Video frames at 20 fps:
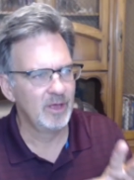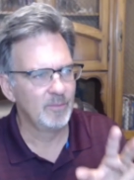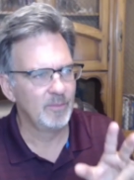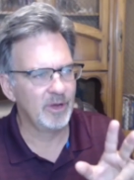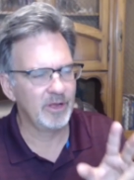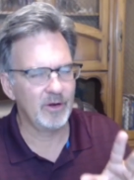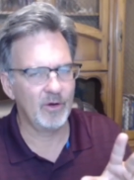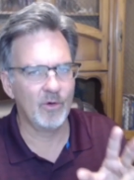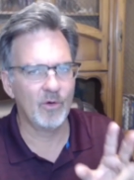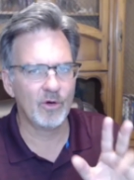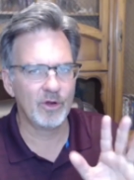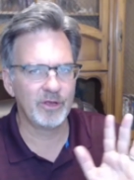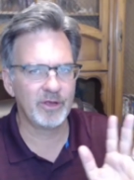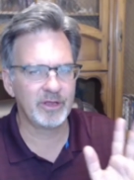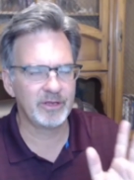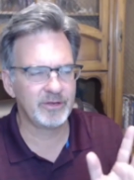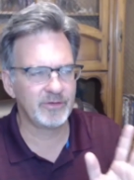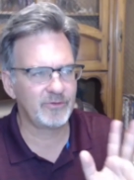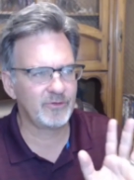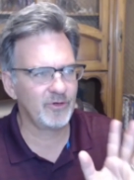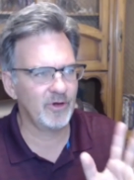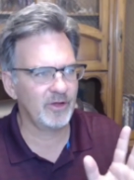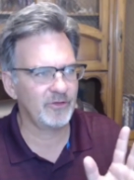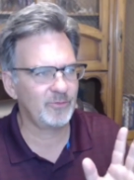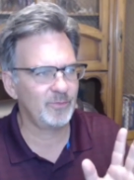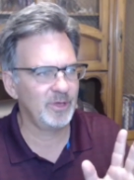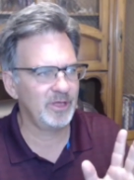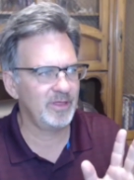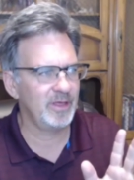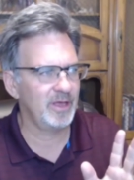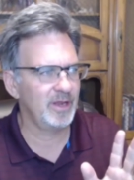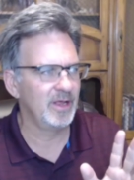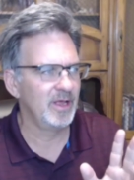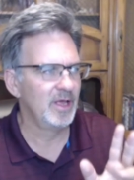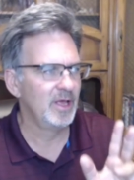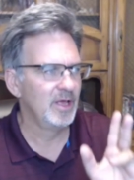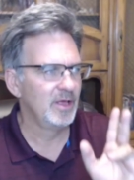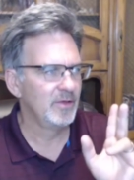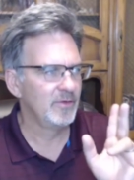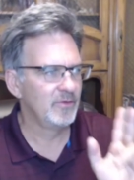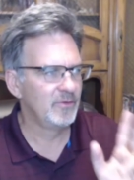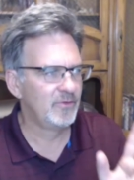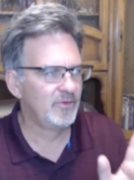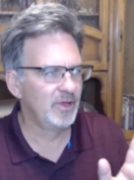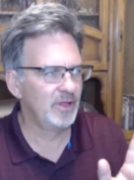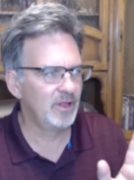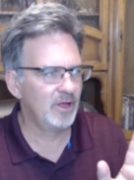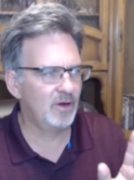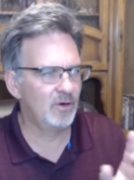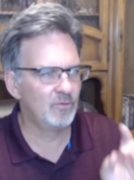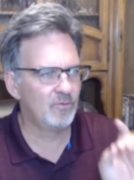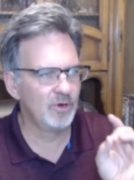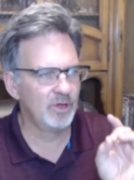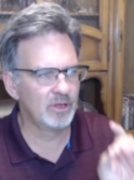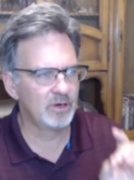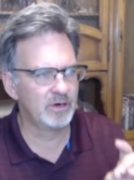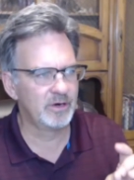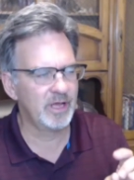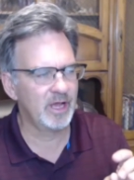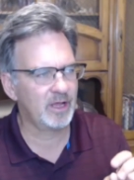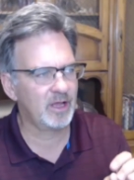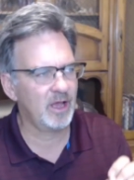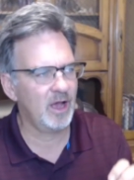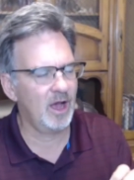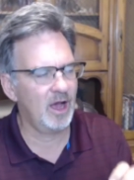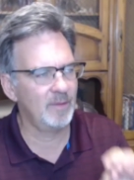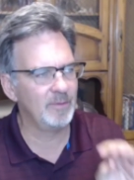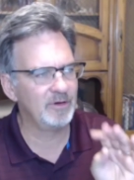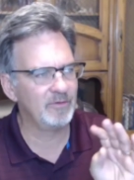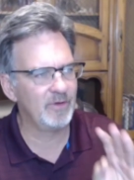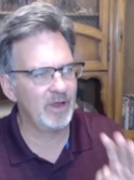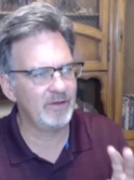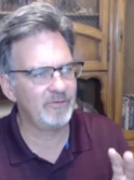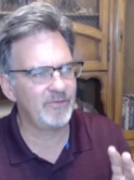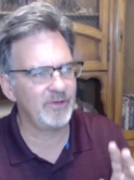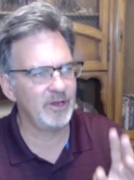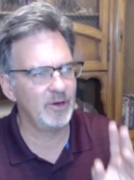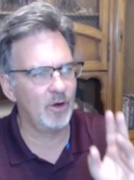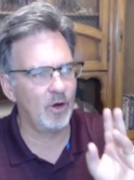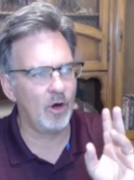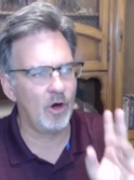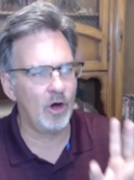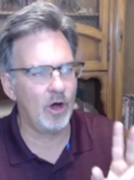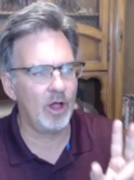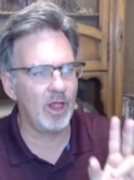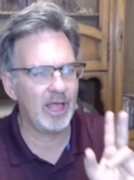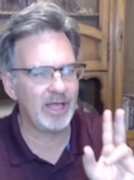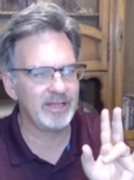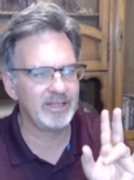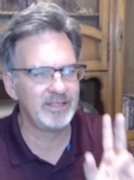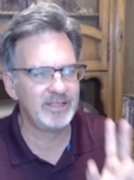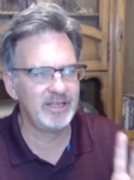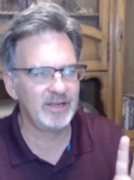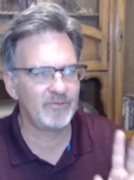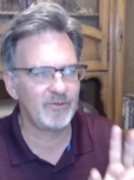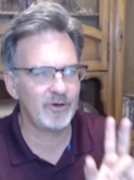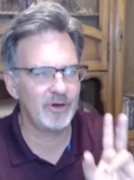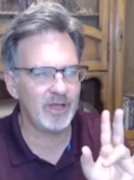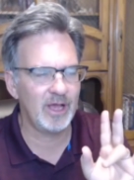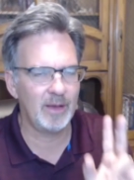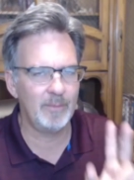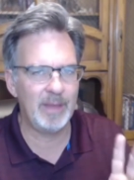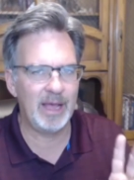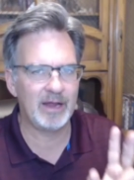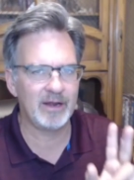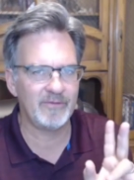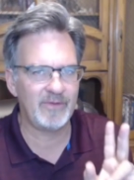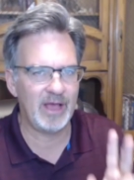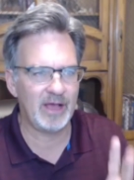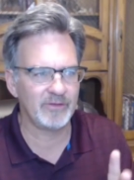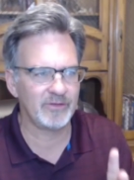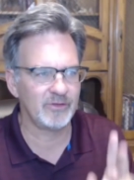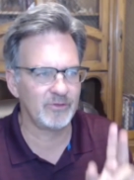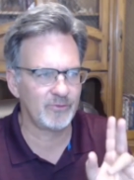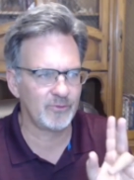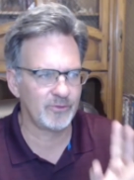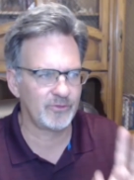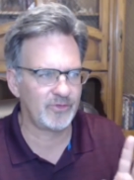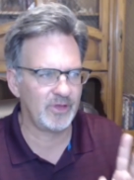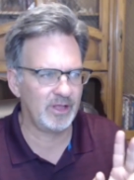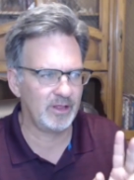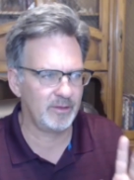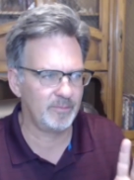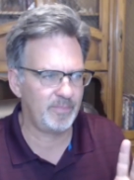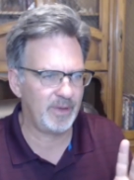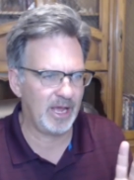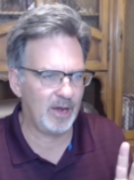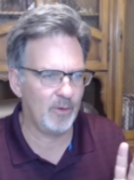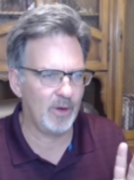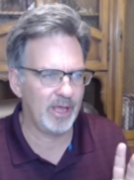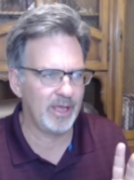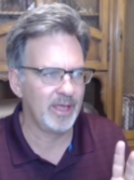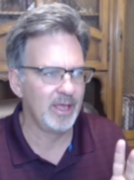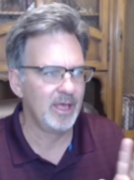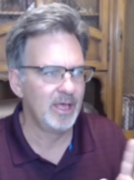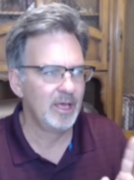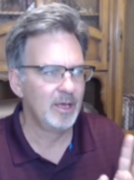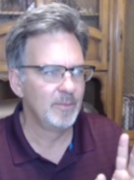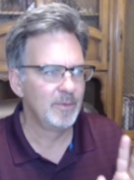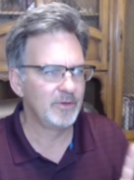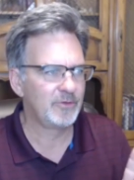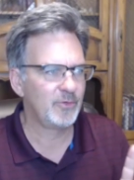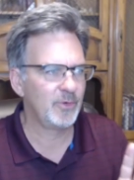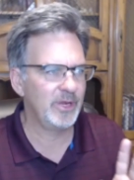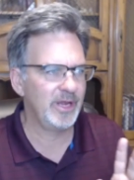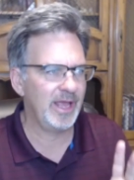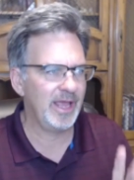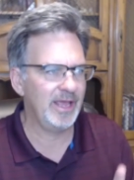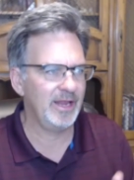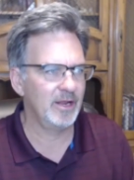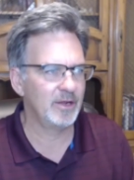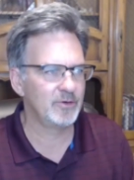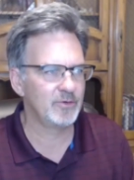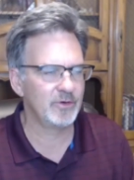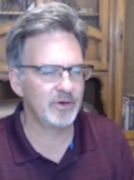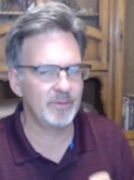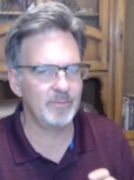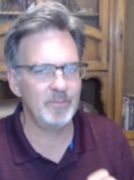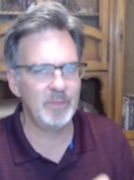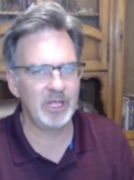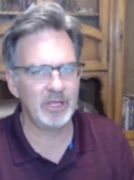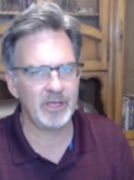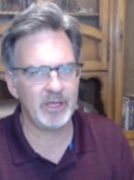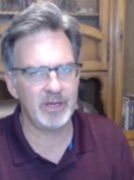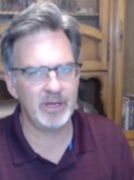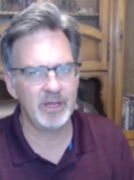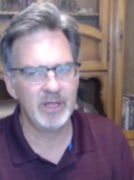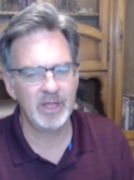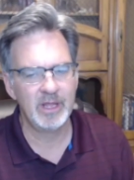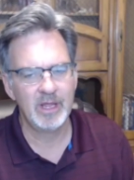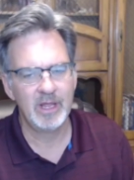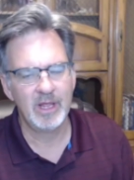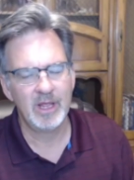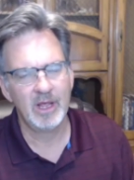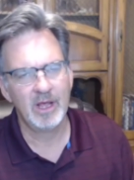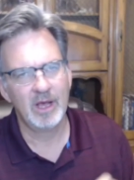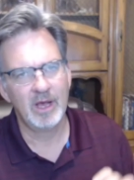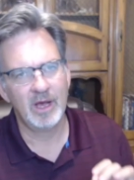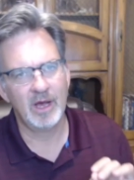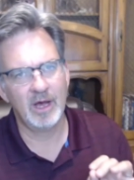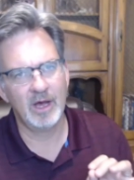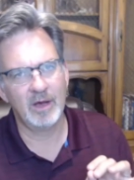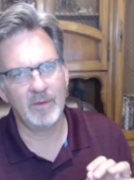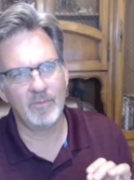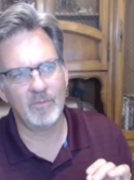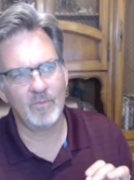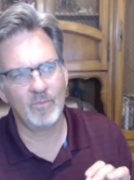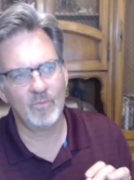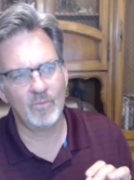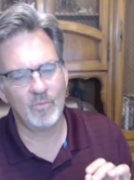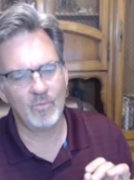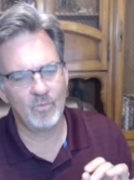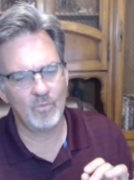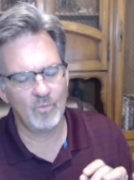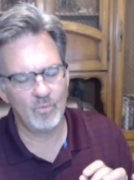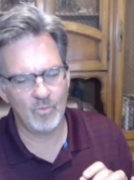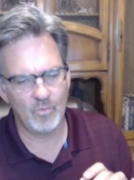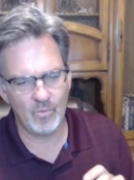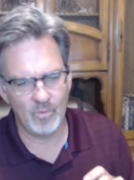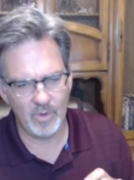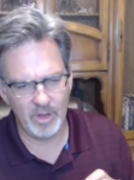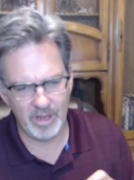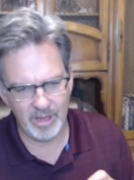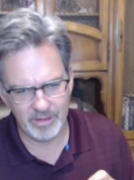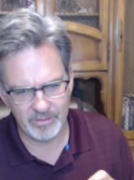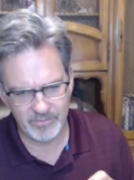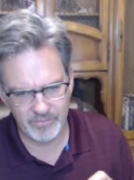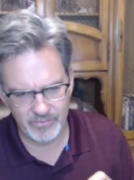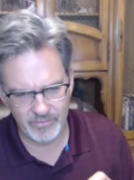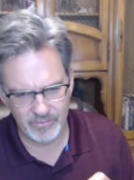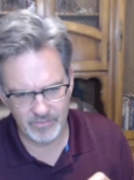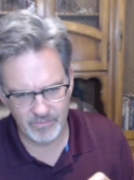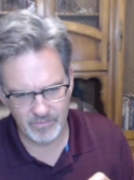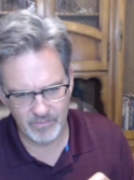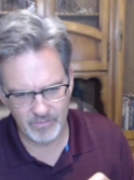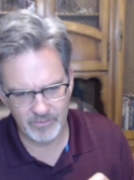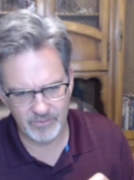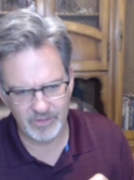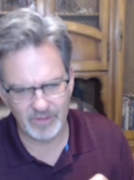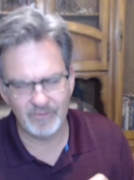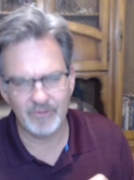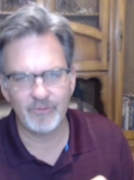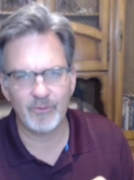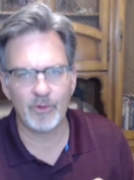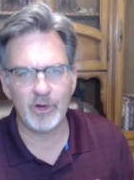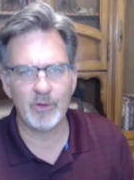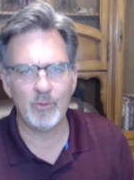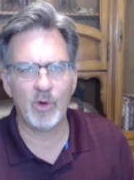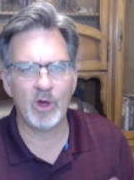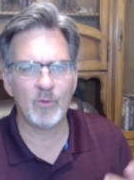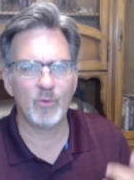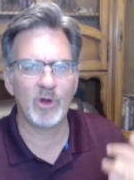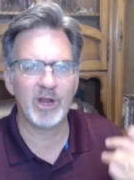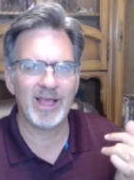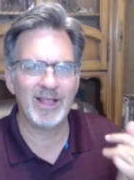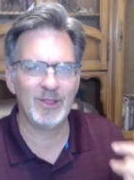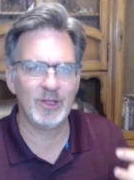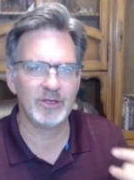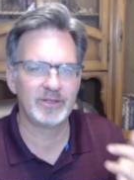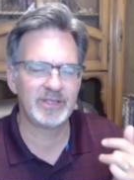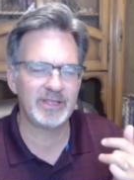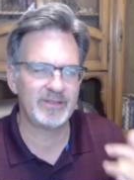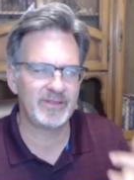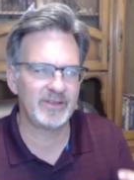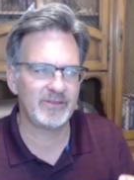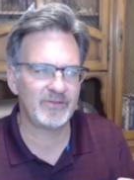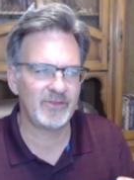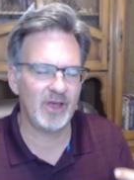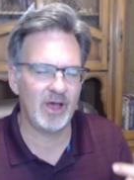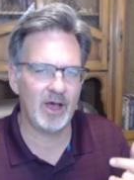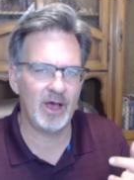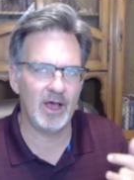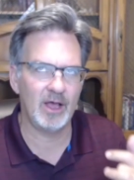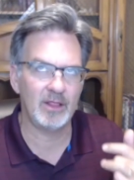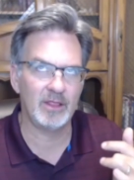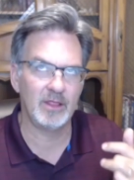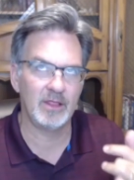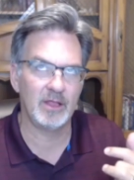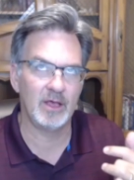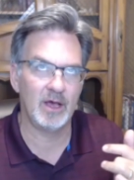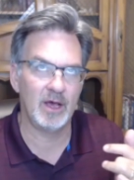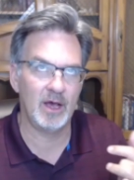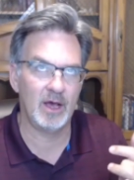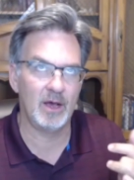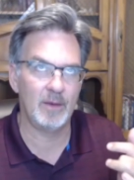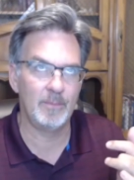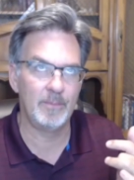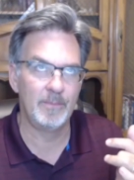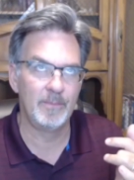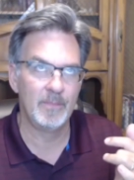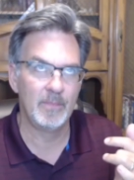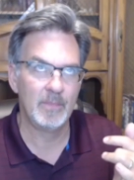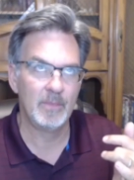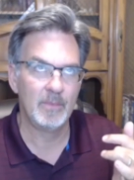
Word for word: but or you can just trust me that Zillow, Realtor dot com, and Redfin all had different amount of houses for sale in Poway between eight hundred and a million. Um, it's seven forty-one. When I looked at this... Um,